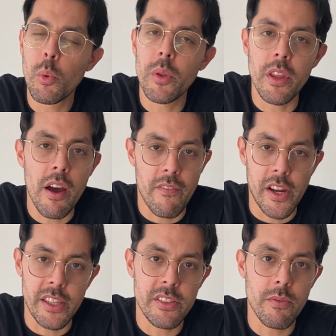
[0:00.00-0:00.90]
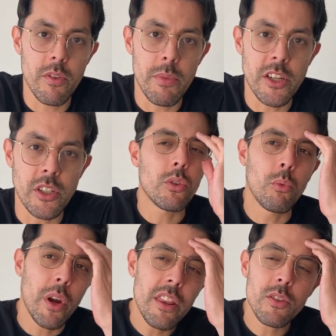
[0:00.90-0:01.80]
will not find this information. So
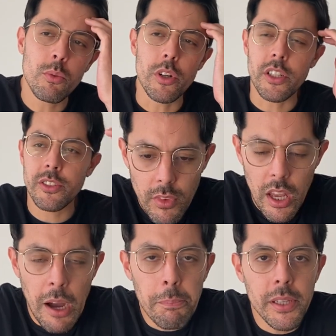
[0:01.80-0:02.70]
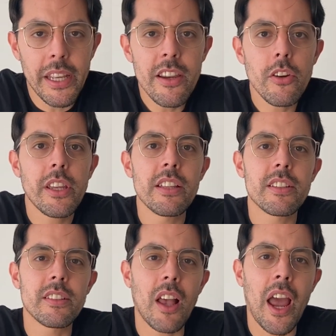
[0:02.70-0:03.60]
the way this works, a player can
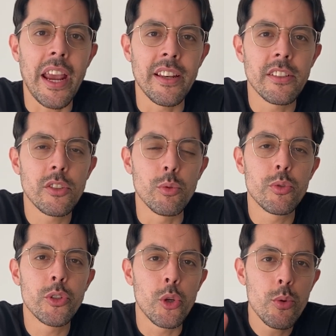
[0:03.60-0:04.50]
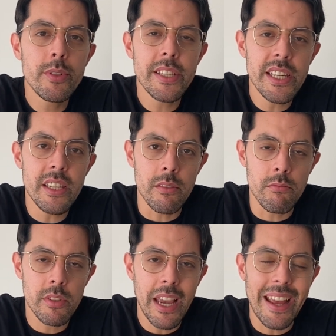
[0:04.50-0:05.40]
sign to two
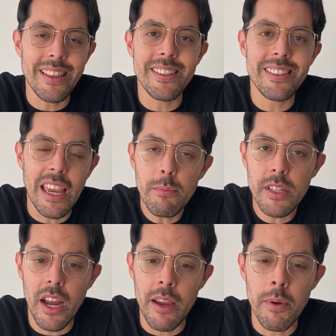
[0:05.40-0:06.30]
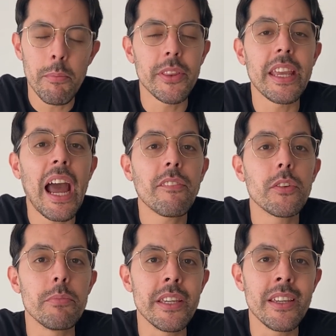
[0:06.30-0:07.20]
teams at the same time, but they have to
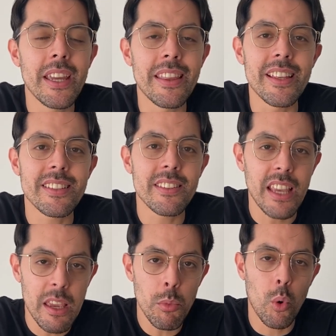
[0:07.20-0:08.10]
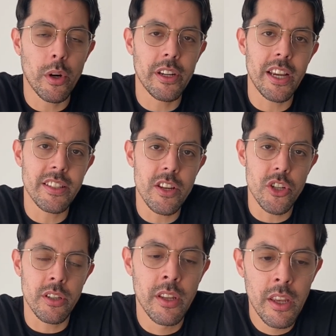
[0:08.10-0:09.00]
be in the same
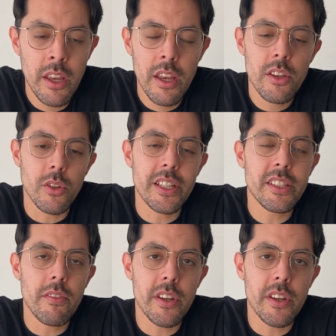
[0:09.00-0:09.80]
organization. So let's give an